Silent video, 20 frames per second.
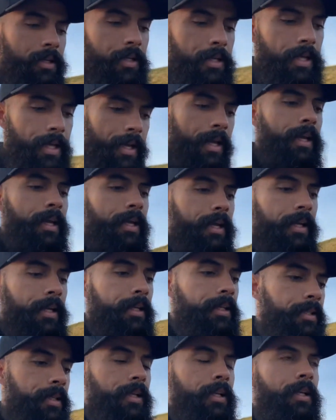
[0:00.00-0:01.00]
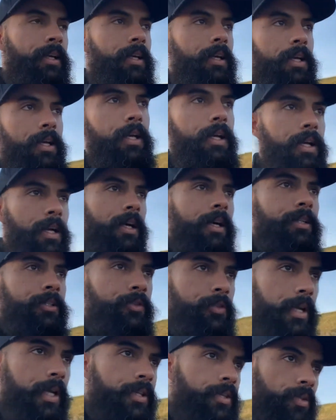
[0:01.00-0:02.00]
and
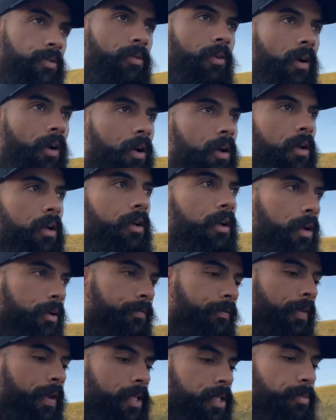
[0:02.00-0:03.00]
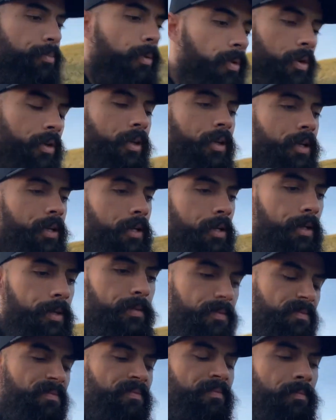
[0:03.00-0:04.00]
address you all on Facebook,
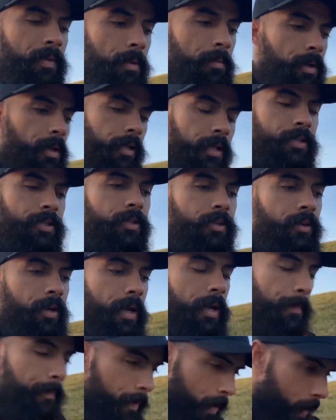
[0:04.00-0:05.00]
maybe on Instagram.